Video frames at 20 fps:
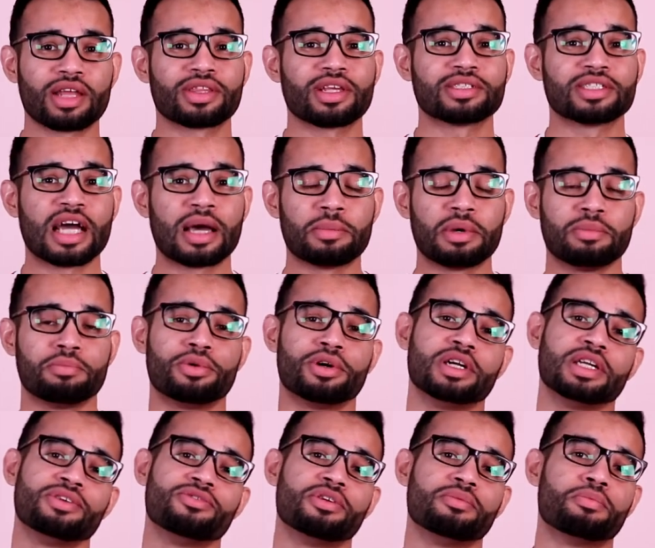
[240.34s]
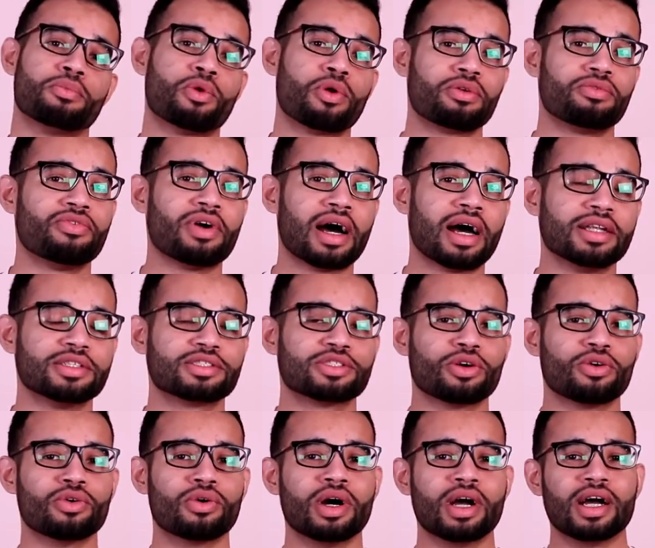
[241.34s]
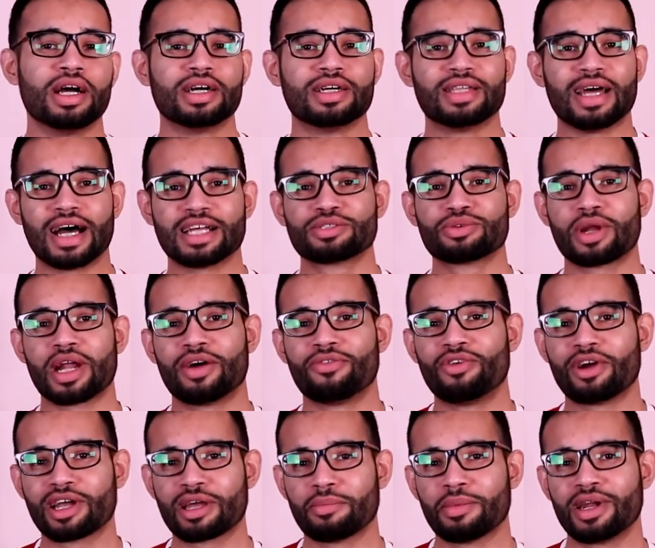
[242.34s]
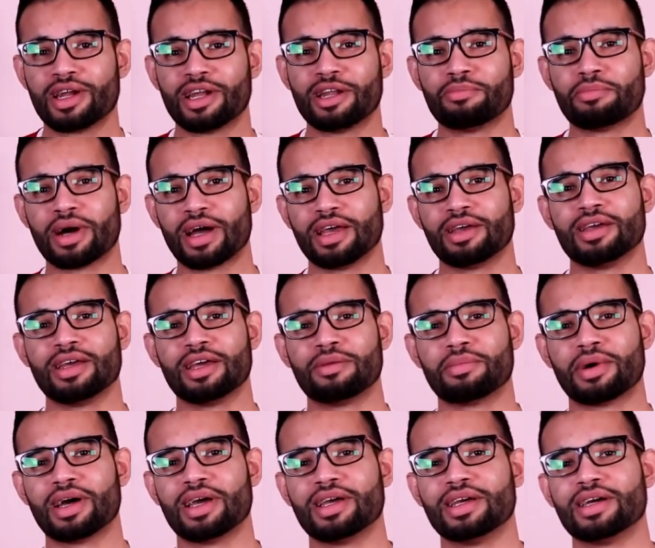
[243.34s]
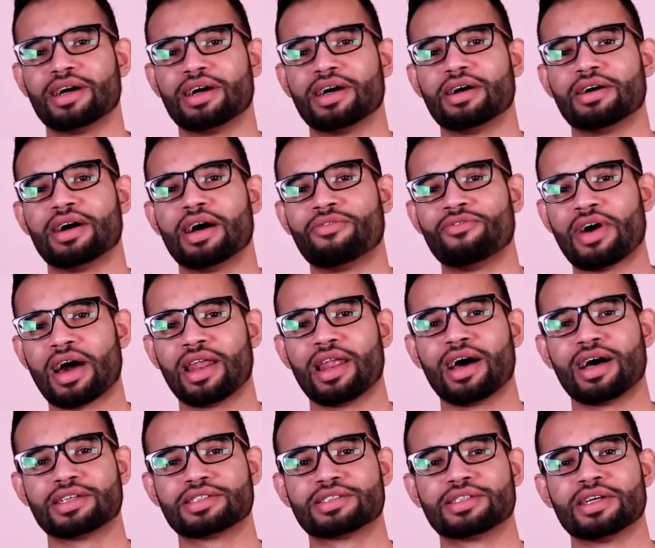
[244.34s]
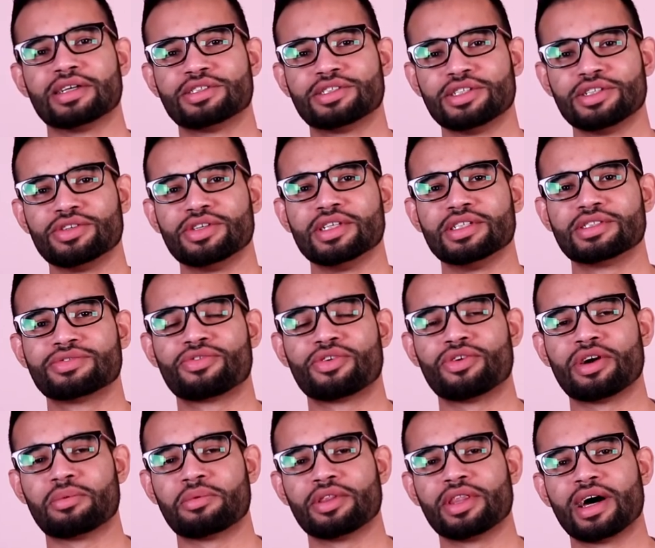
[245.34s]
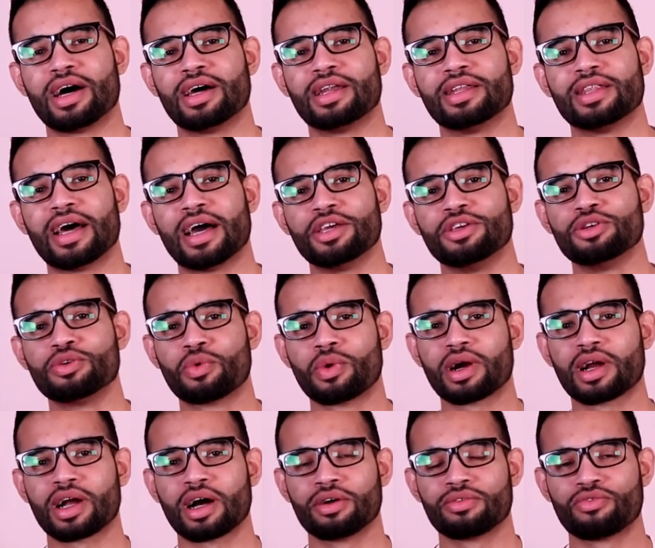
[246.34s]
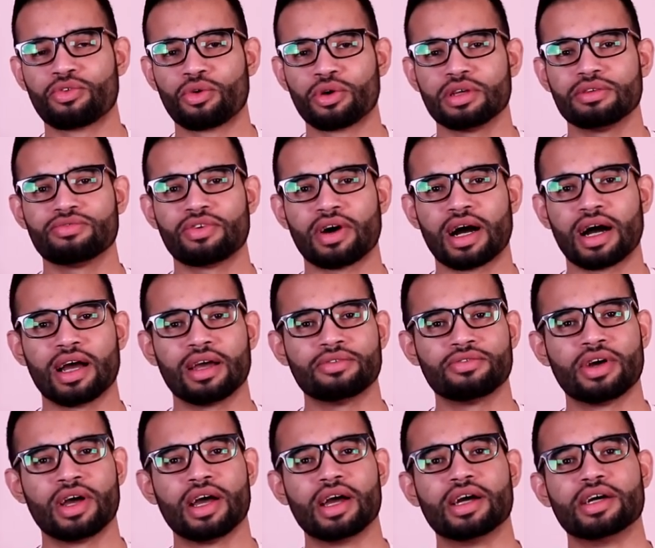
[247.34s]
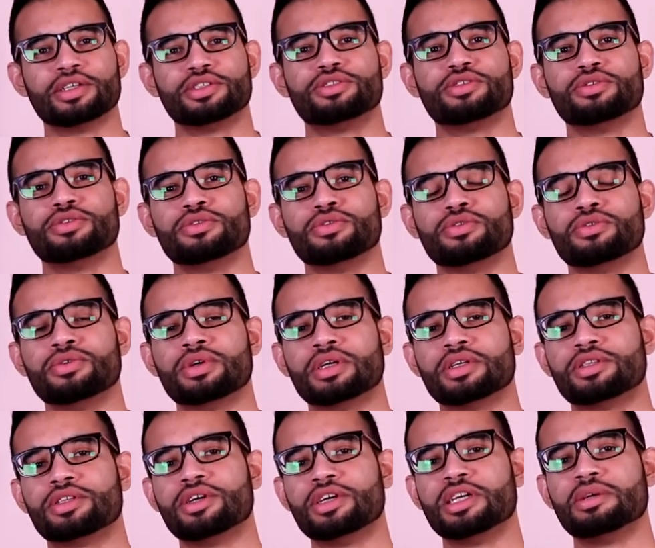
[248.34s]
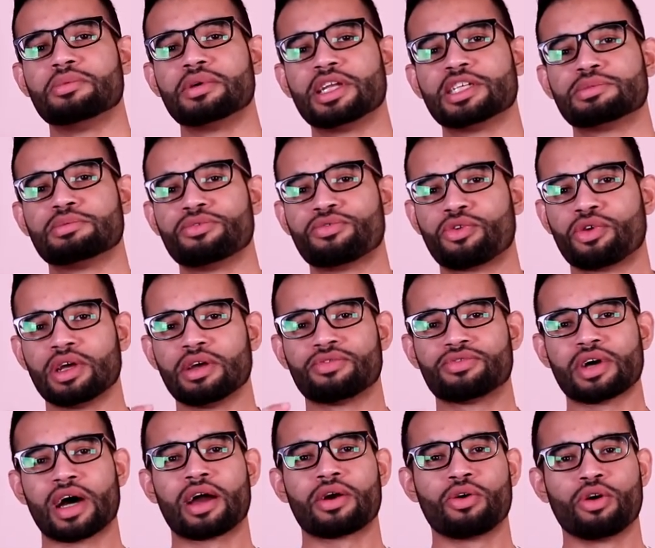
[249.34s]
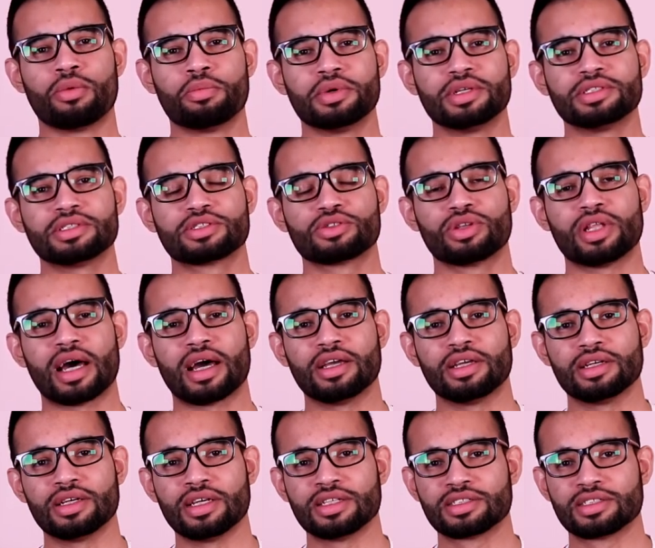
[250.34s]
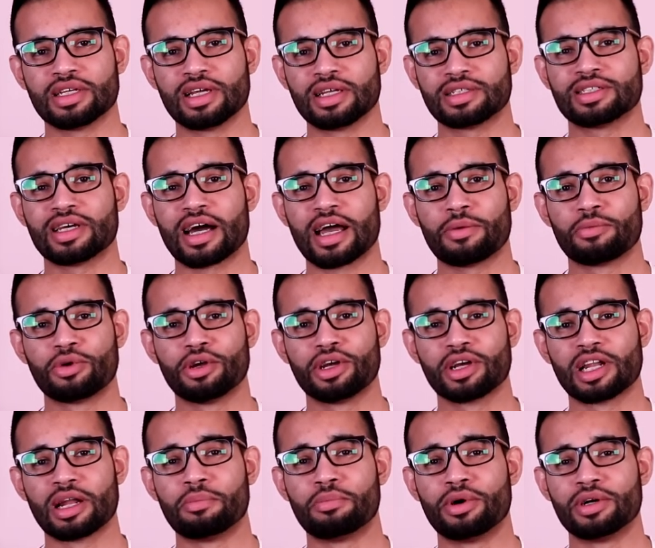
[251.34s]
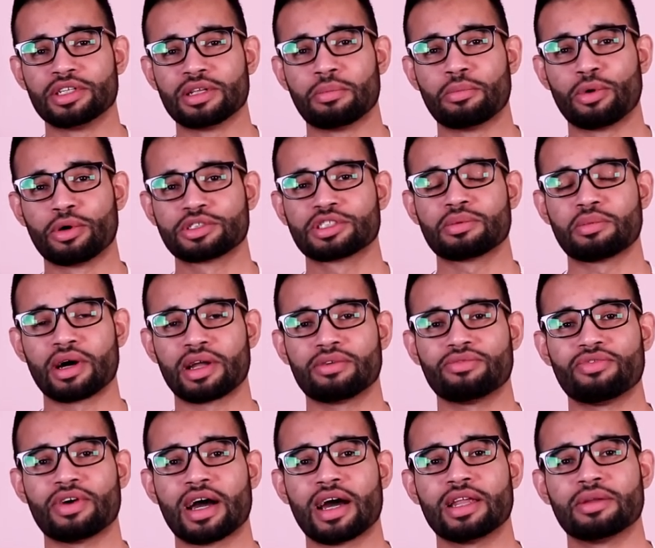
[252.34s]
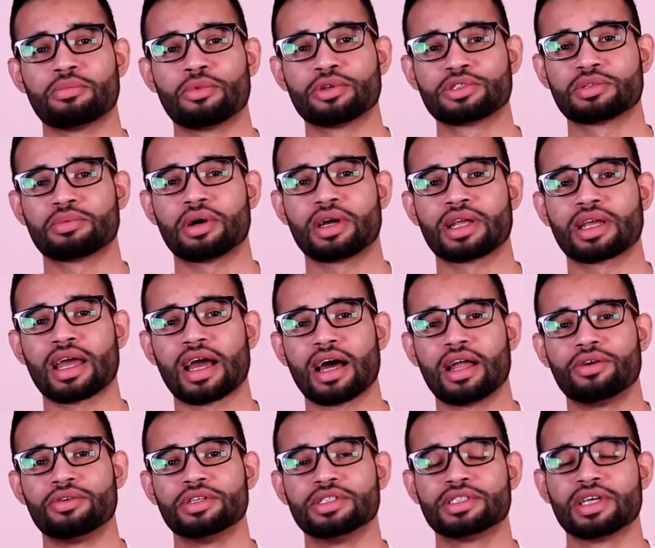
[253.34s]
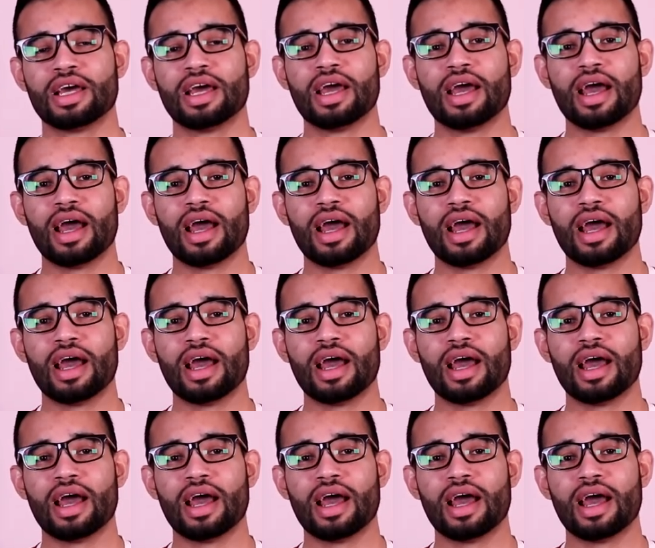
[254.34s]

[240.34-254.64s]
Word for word: at the time and burn even more fat. So that's what I've recommended in my fat loss series for Ramadan, that you work out 45 to 30 minutes before iftar opens, so that it's the time where you're going to burn the most amount of fat, most amount of calories.